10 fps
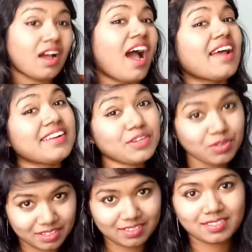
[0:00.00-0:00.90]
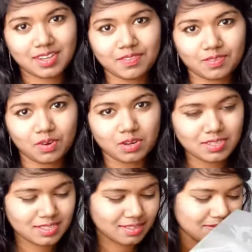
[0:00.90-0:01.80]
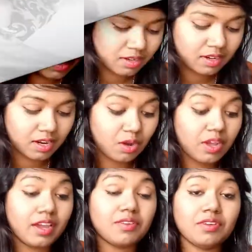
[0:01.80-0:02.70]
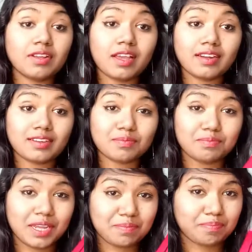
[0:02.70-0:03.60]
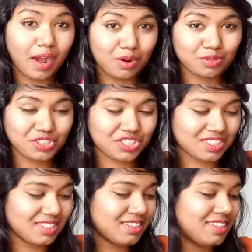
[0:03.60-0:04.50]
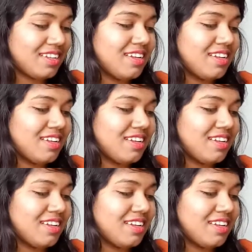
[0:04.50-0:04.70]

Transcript: I need to read this afterwards. Now here we'll get a big pouch